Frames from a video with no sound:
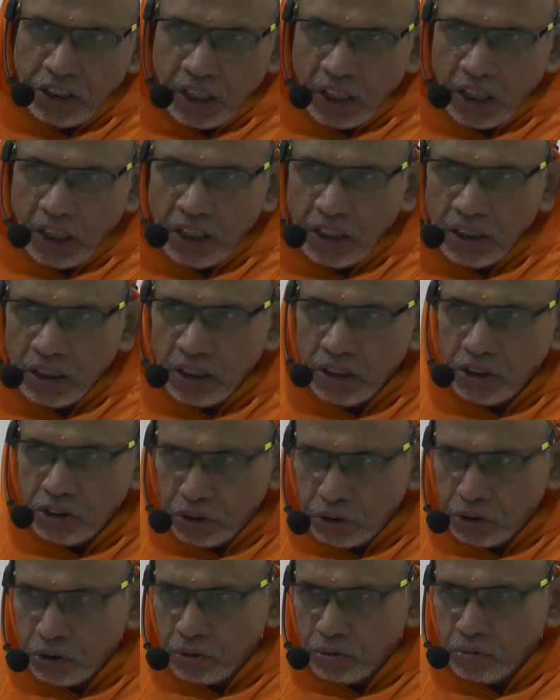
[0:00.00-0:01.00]
drain
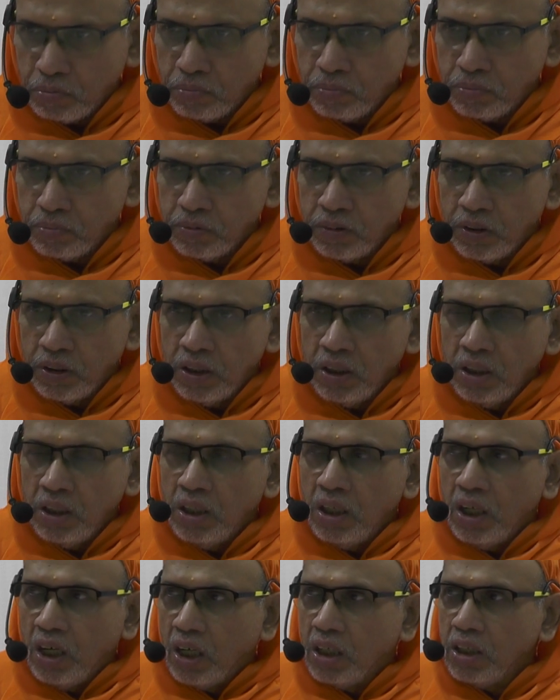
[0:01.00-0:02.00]
issue.
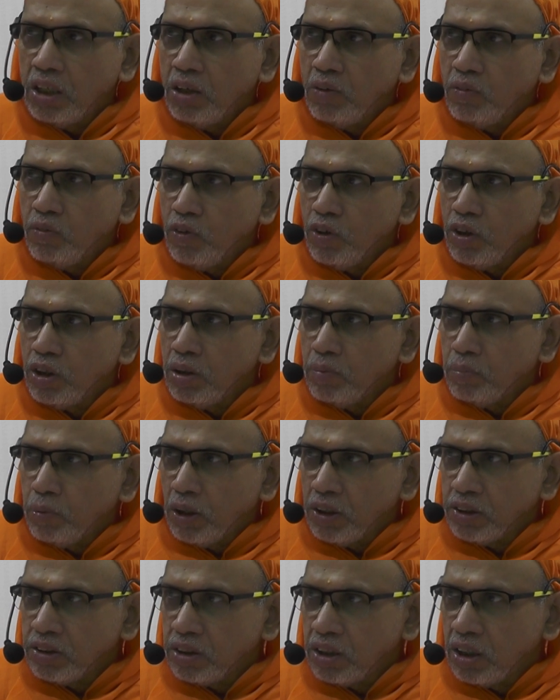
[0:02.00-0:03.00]
And therefore, they
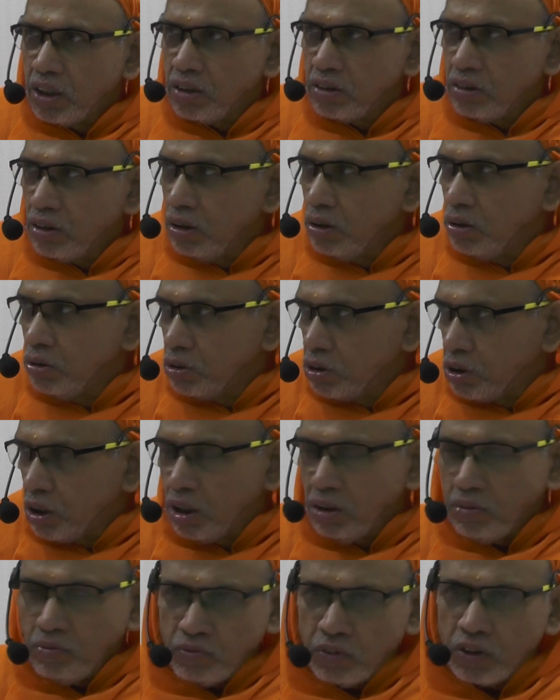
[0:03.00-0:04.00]
passed a
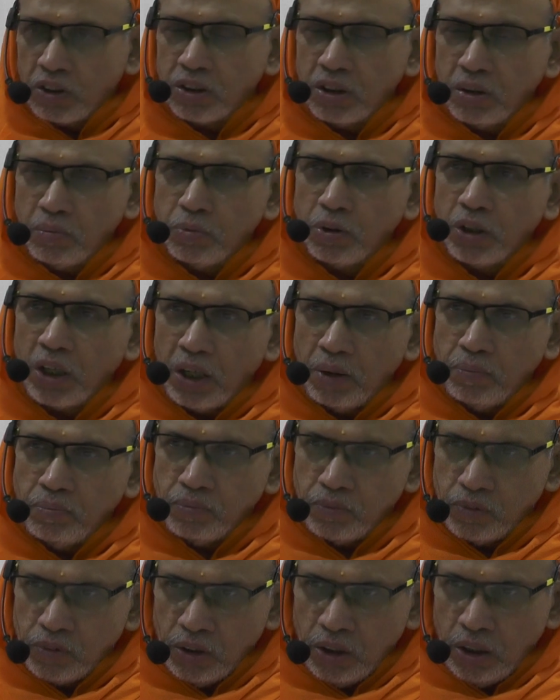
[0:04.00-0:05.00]
resolution for some
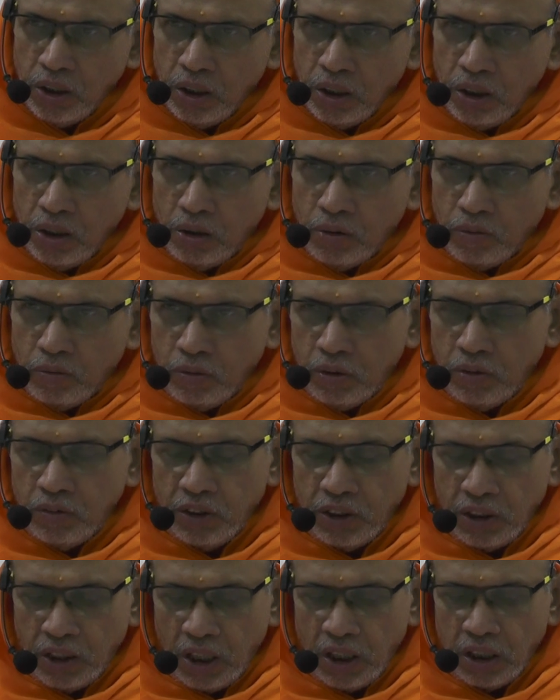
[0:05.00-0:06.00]
time. We
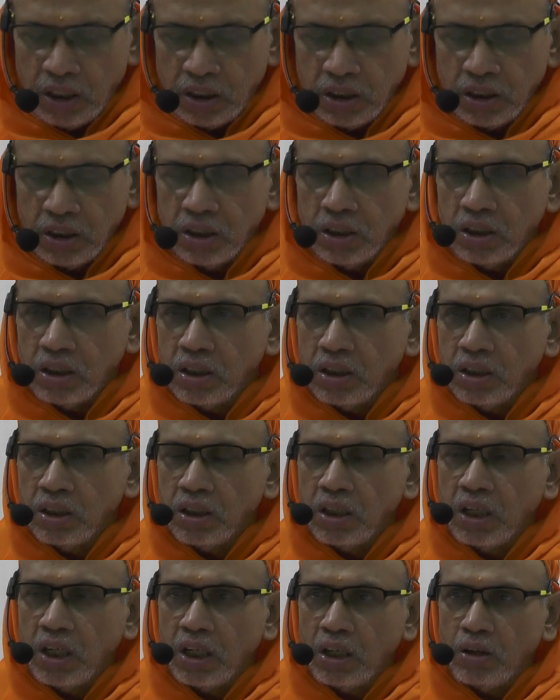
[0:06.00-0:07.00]
will not
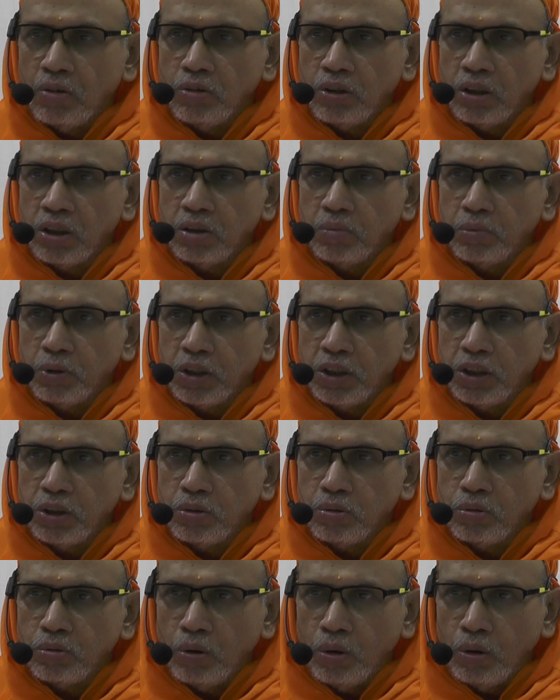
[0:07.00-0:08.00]
allow anybody
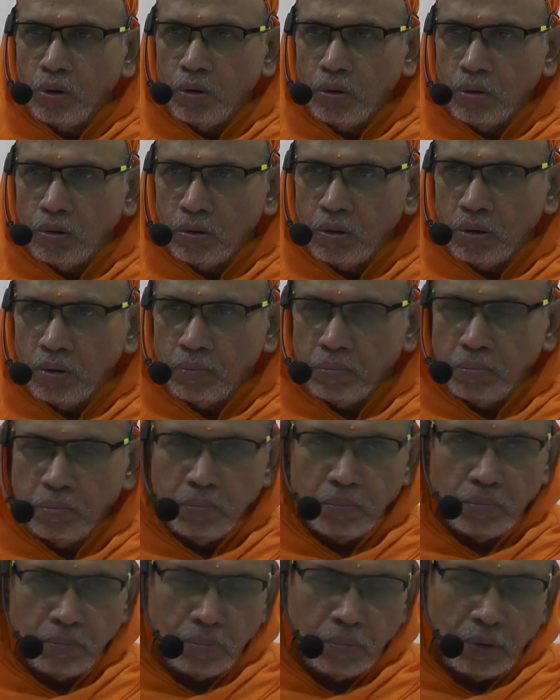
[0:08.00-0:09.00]
to go
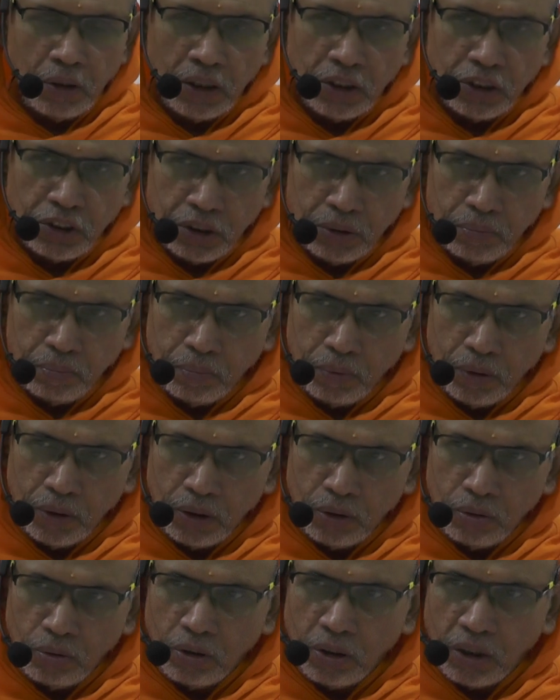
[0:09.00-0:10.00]
by ship
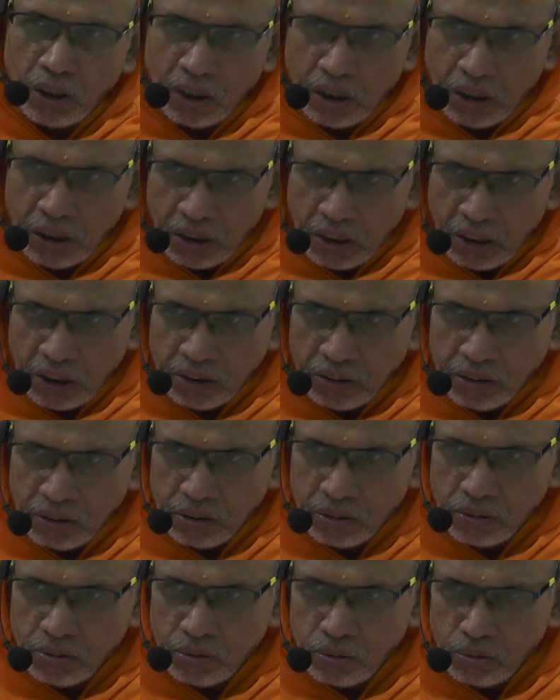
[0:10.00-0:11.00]
to other
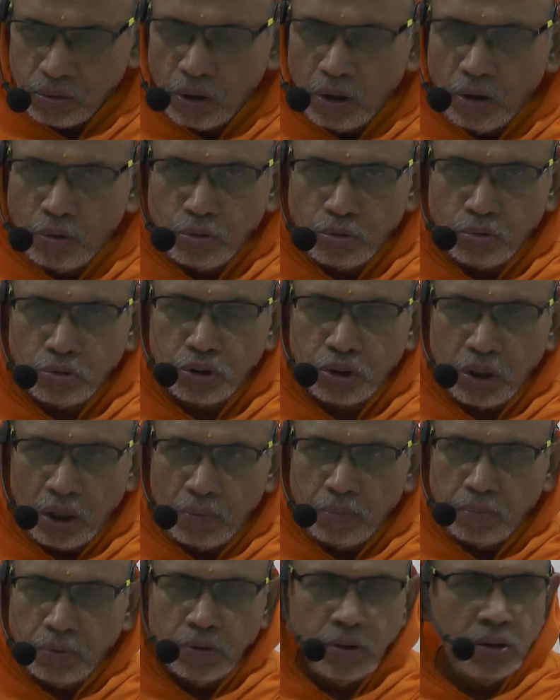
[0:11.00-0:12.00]
countries. So how to
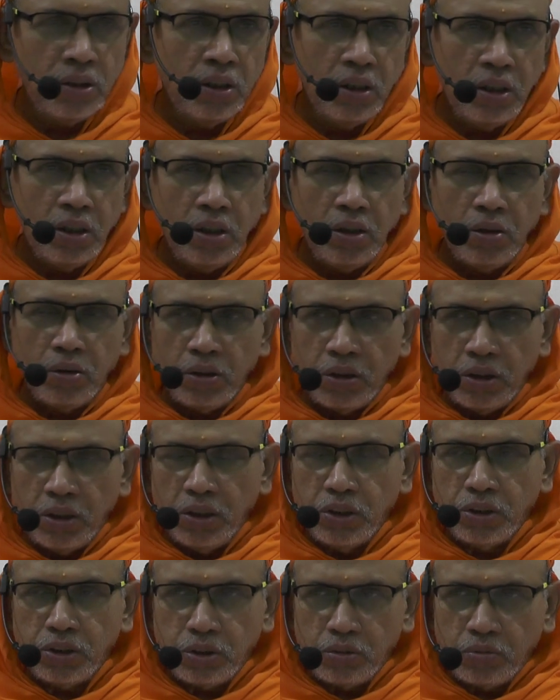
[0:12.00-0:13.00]
stop?
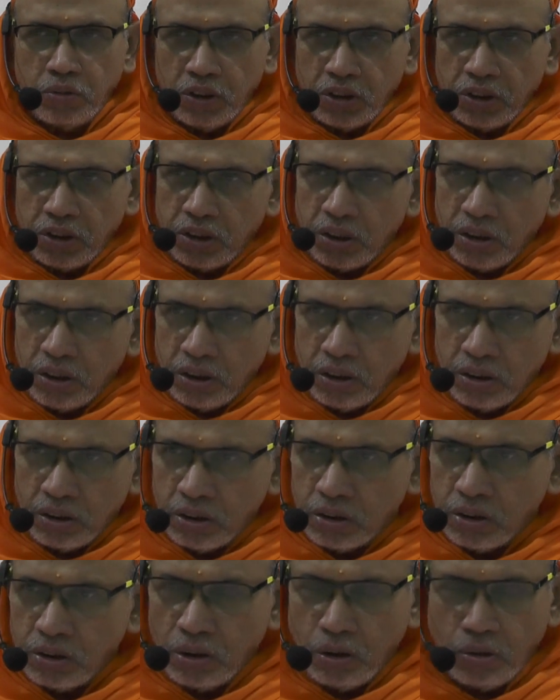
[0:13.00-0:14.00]
East, west,
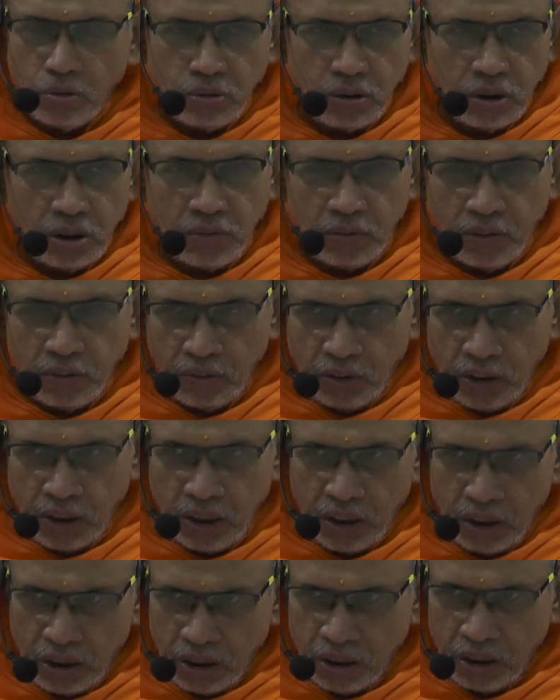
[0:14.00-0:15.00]
south,
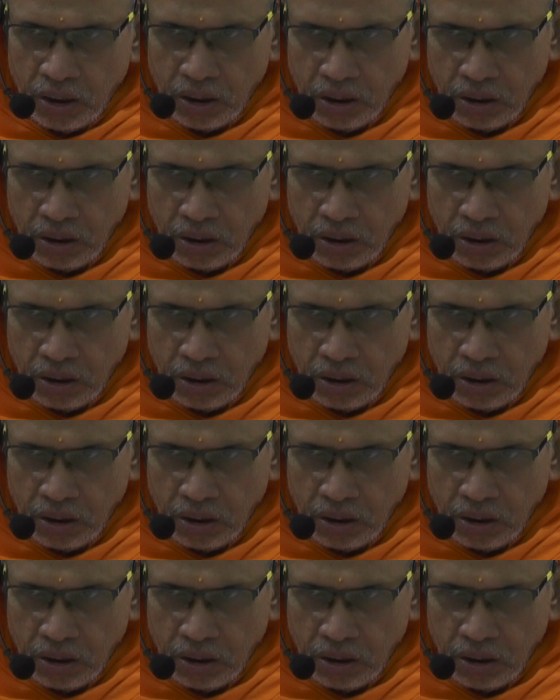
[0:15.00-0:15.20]
everywhere,